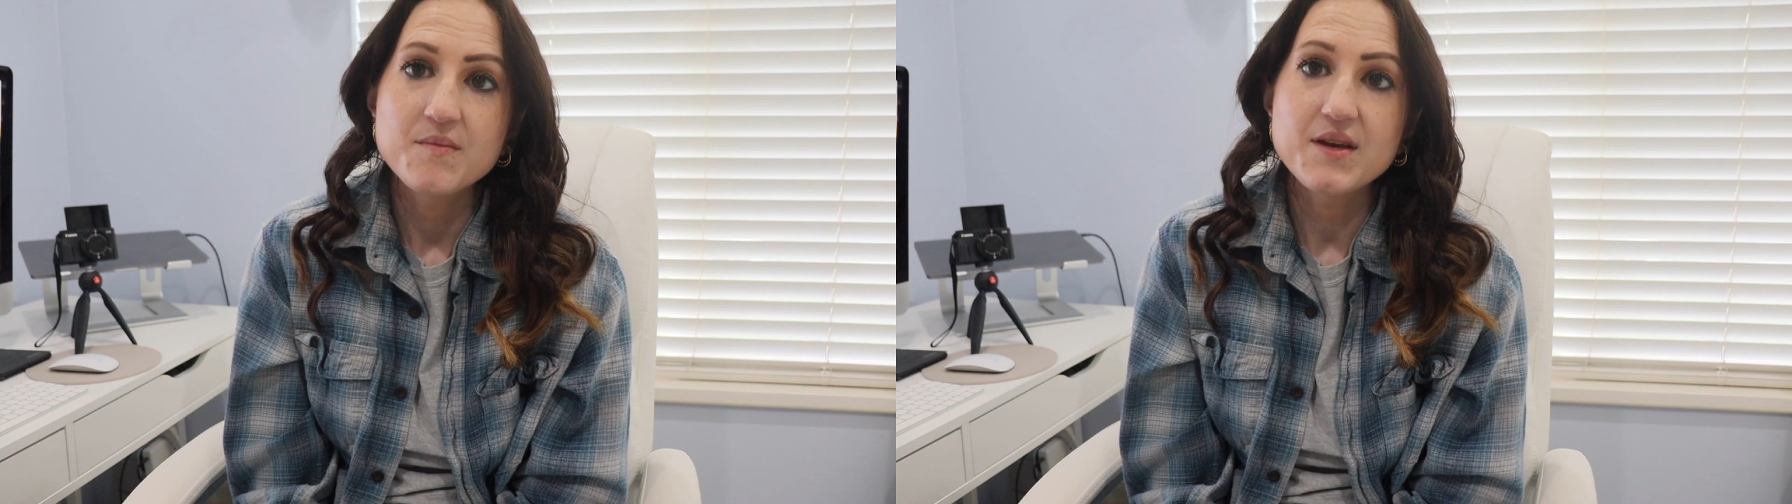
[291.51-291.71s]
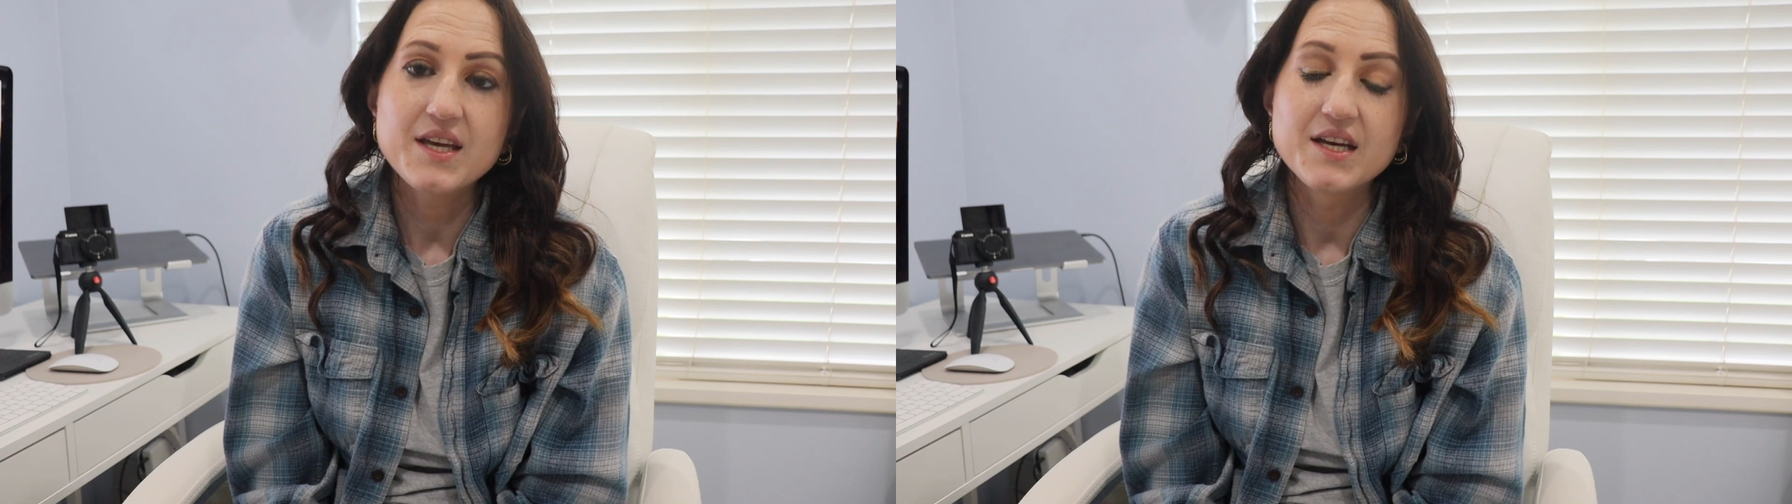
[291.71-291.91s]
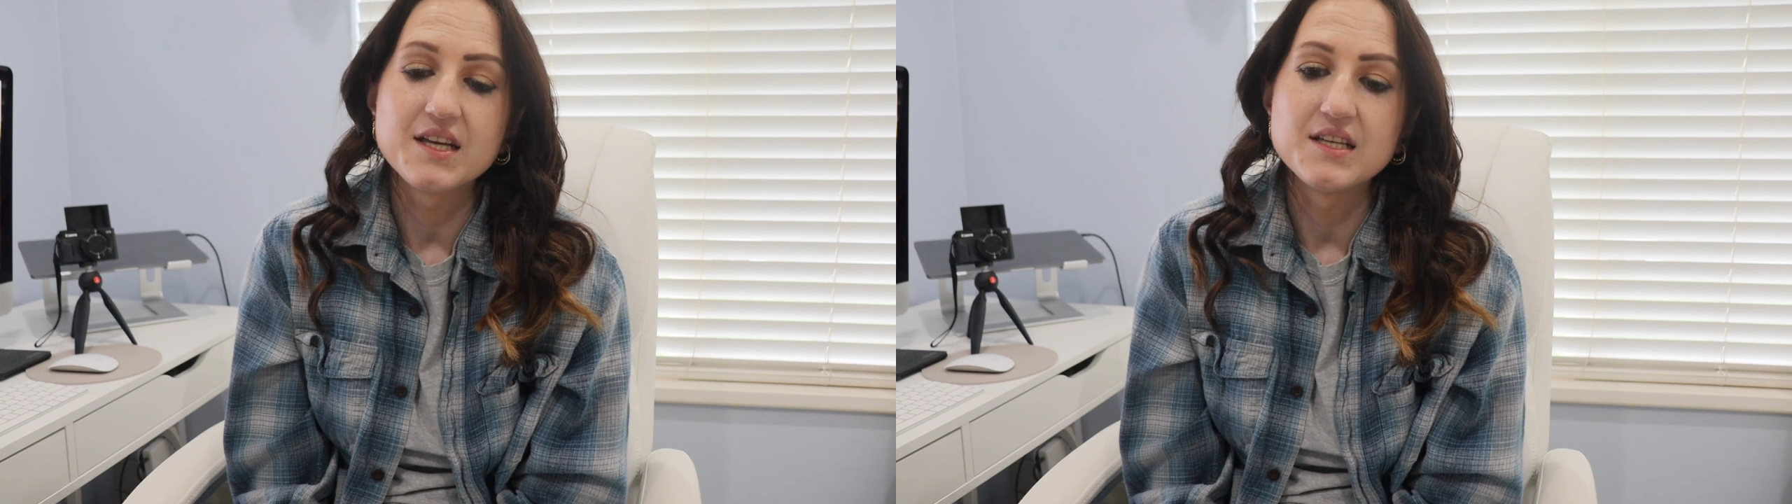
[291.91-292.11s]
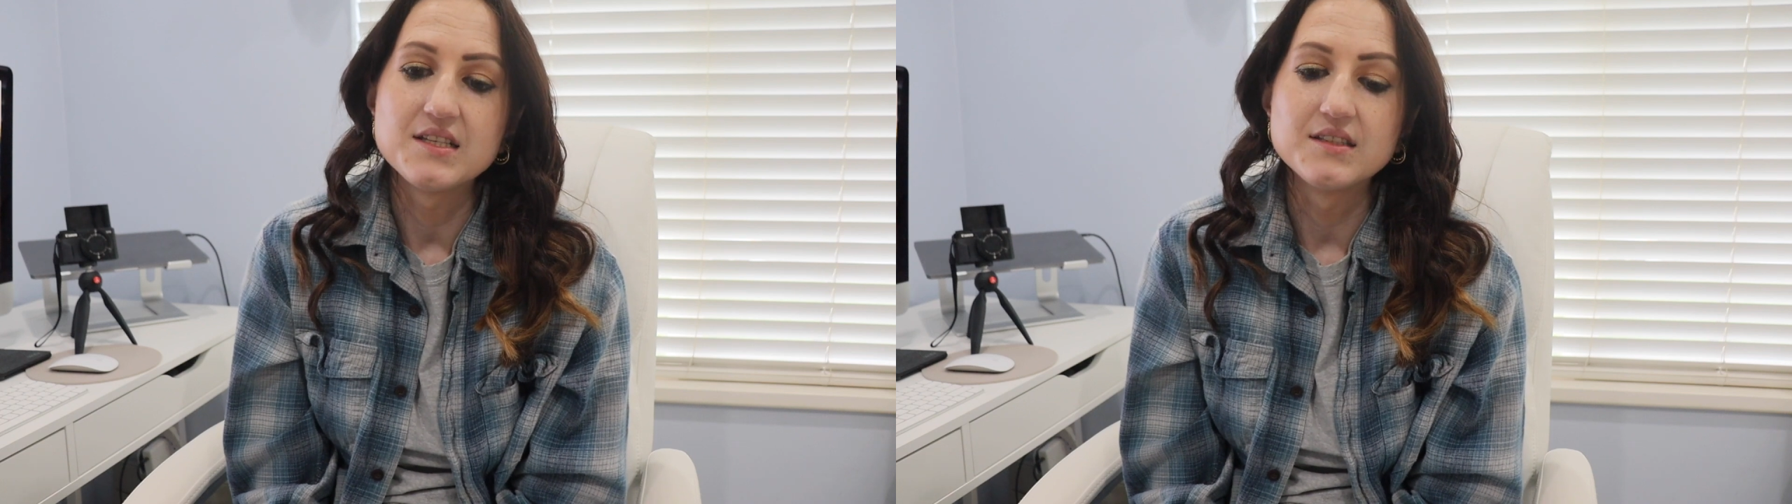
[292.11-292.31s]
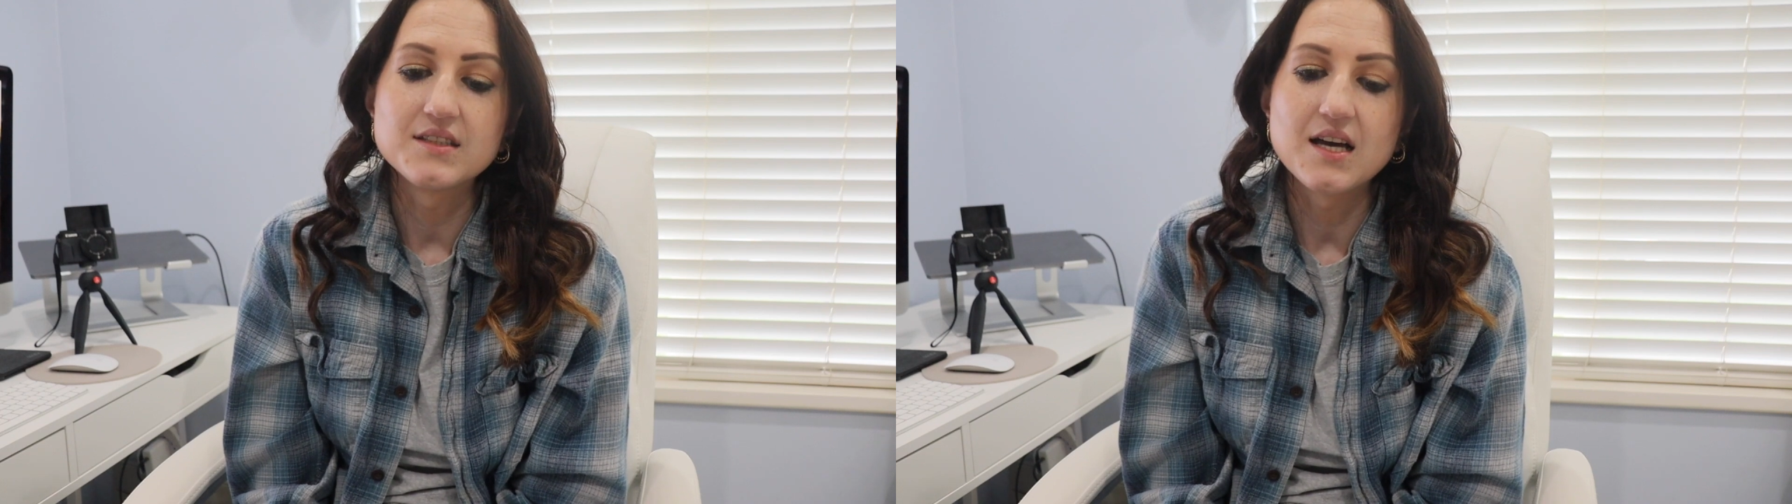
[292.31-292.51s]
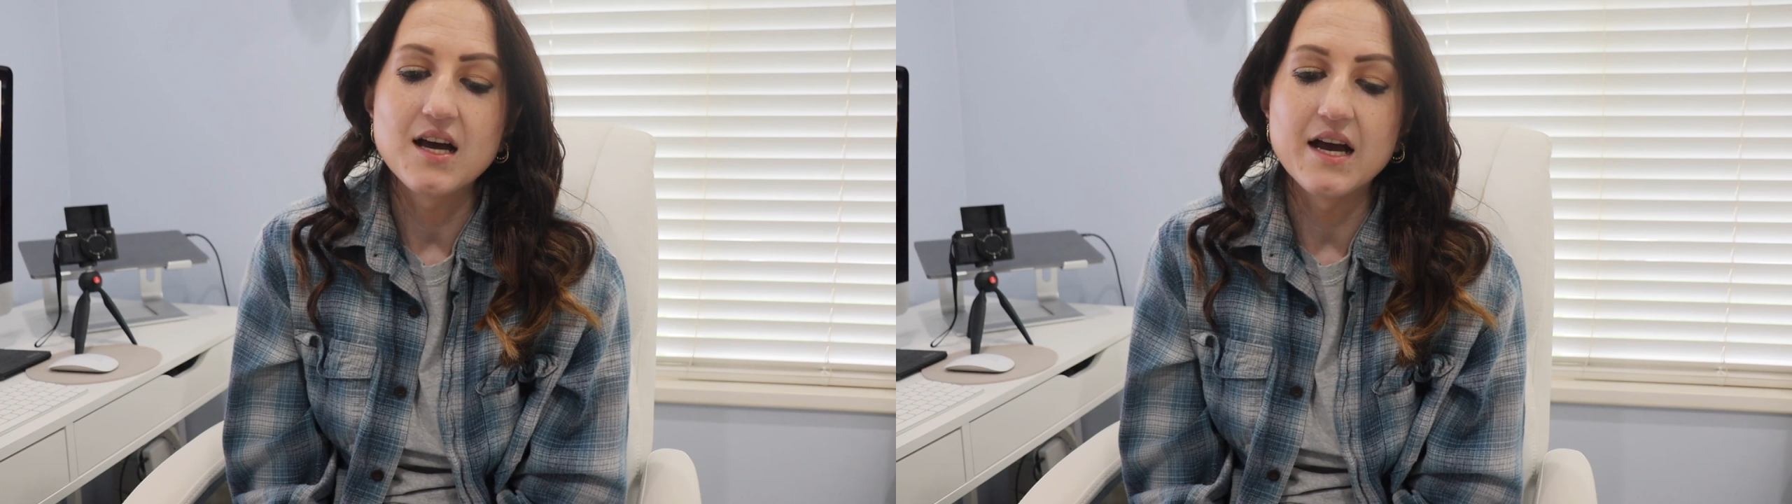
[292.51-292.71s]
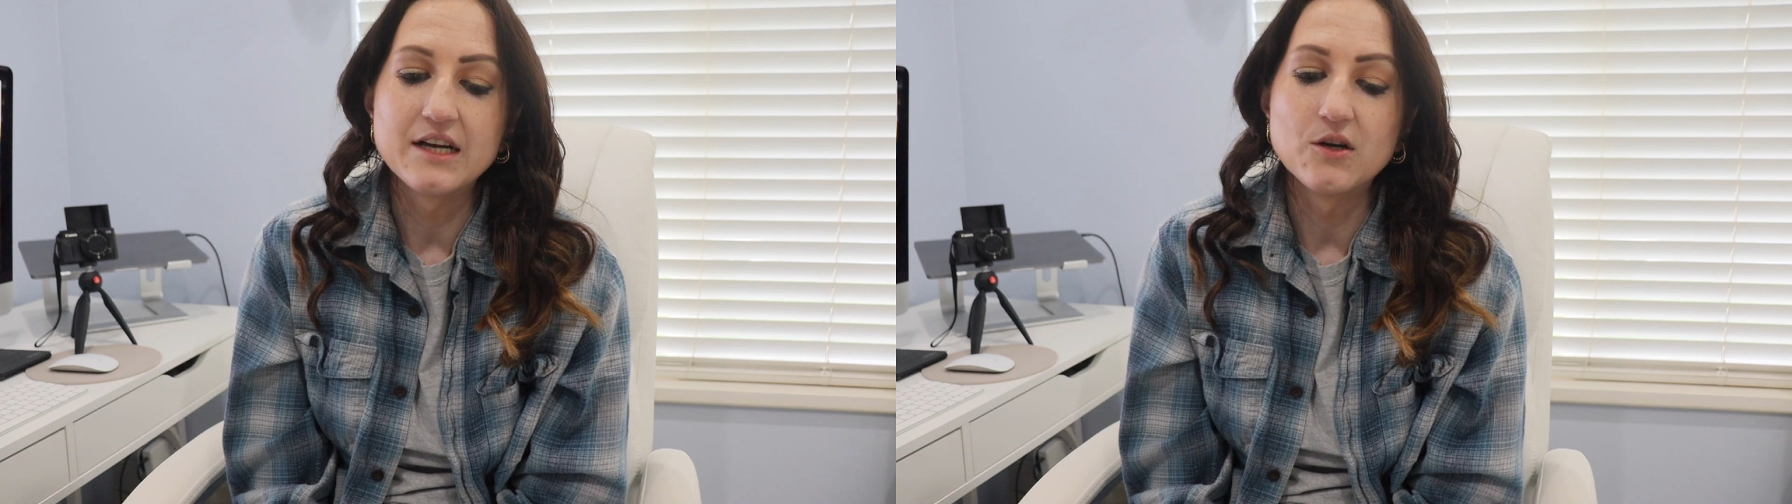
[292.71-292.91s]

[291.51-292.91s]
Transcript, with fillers: because I